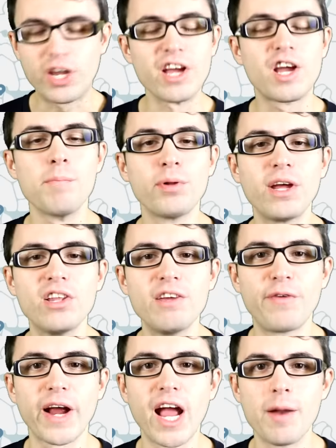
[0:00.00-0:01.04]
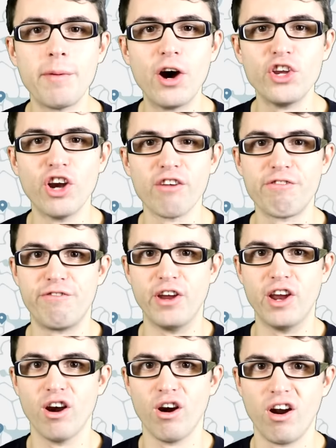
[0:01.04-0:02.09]
you can completely forget about your
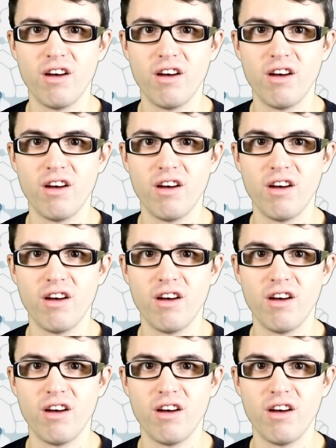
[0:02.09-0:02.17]
fear